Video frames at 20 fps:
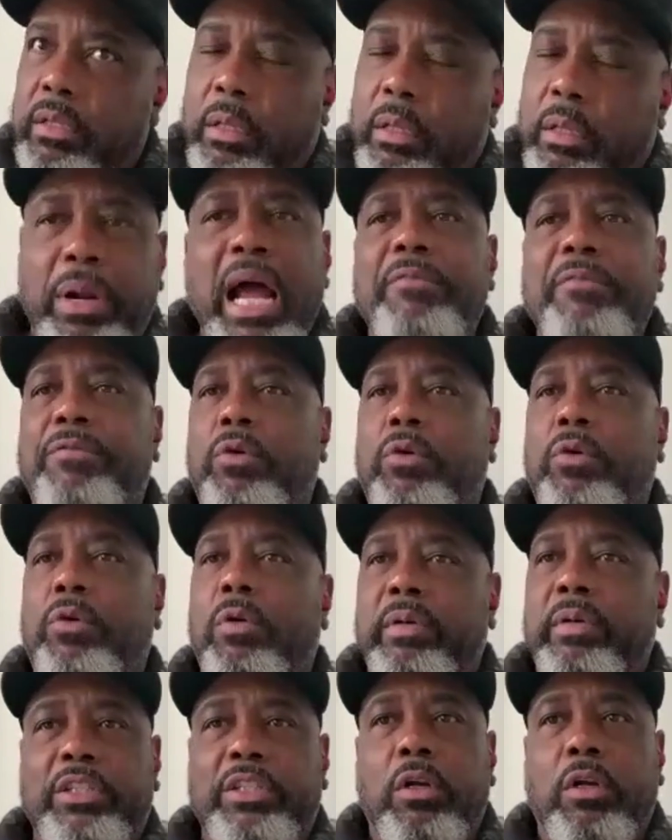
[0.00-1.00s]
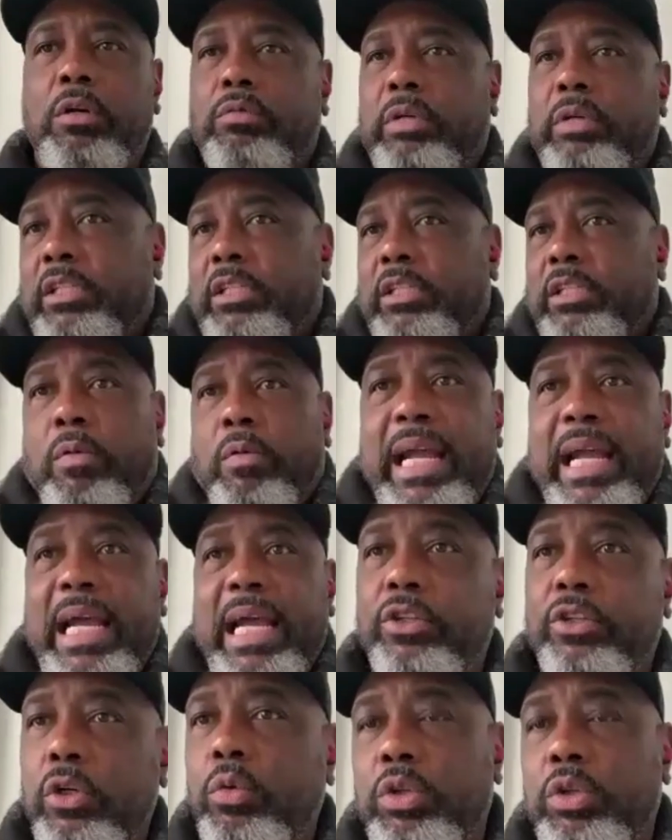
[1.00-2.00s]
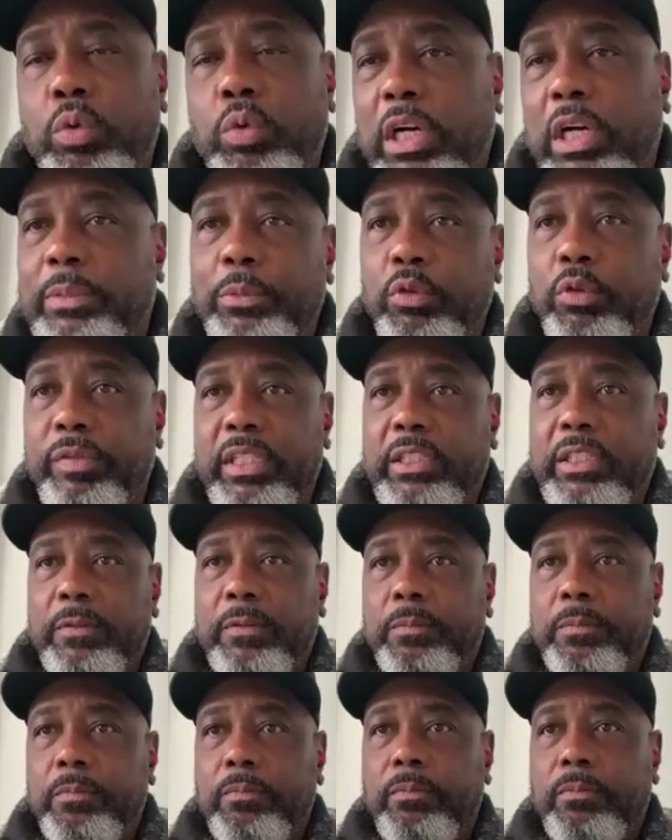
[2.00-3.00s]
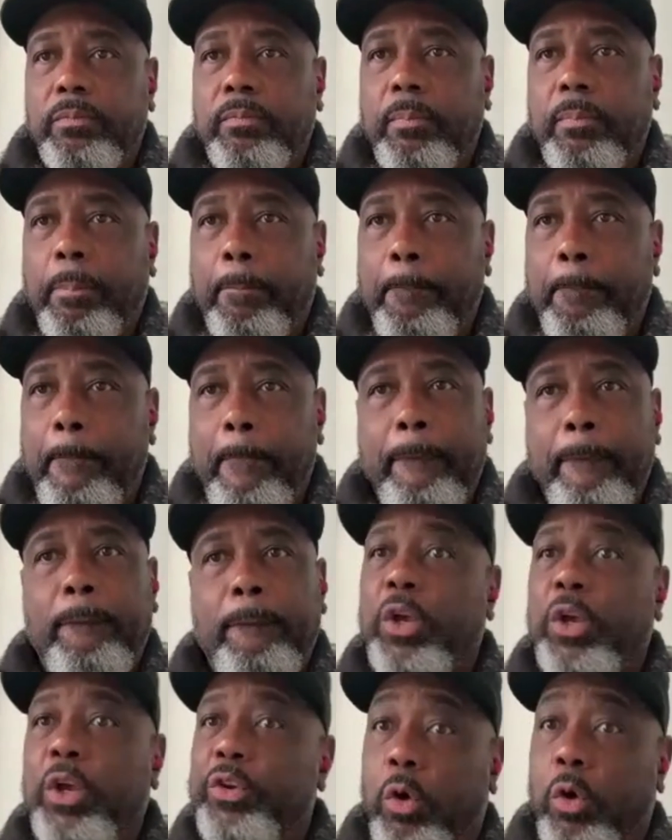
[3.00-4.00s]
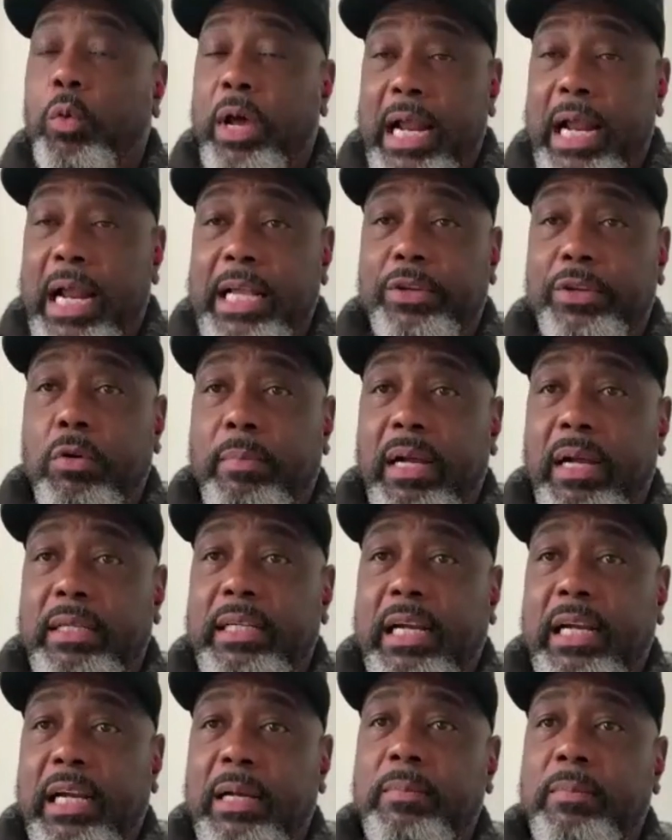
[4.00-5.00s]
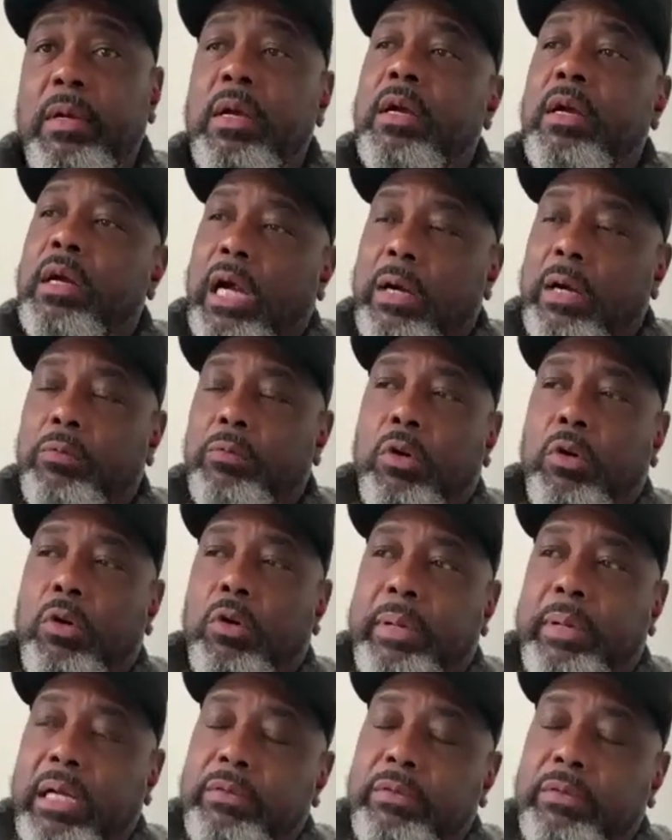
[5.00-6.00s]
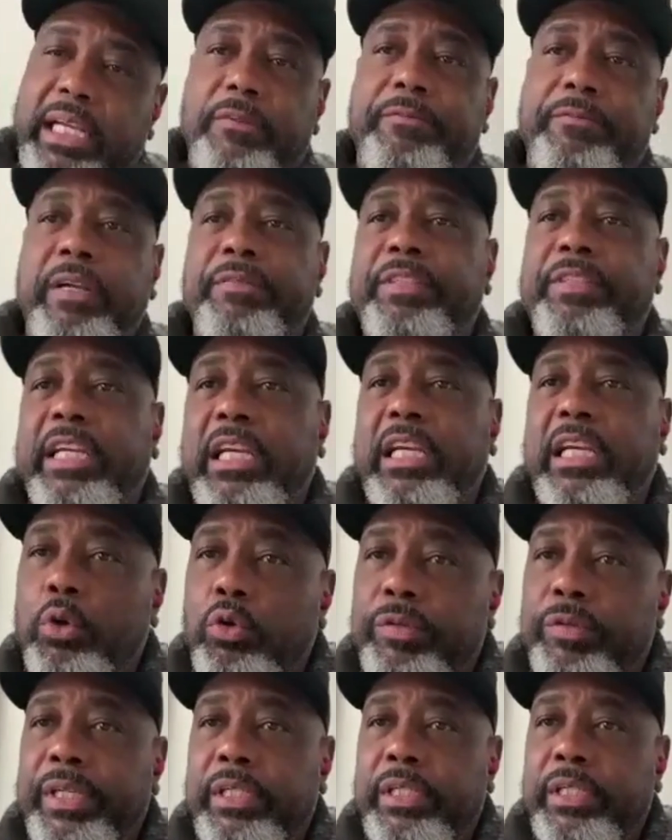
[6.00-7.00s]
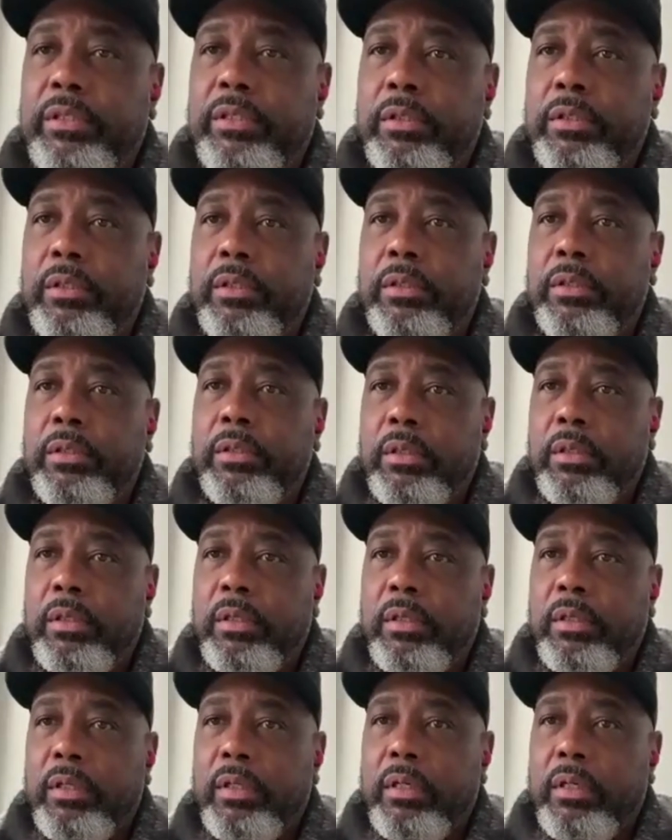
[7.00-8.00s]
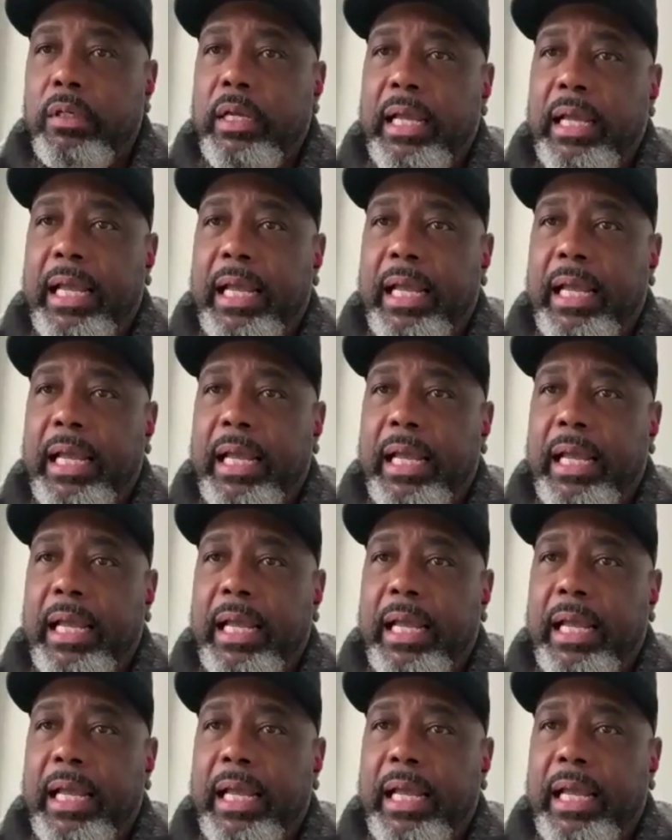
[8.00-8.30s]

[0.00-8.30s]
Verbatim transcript: the platform, that's on, that's all we had to do was watch movies. So what I do with my time, I wrote about ten or fifteen movies. Wow.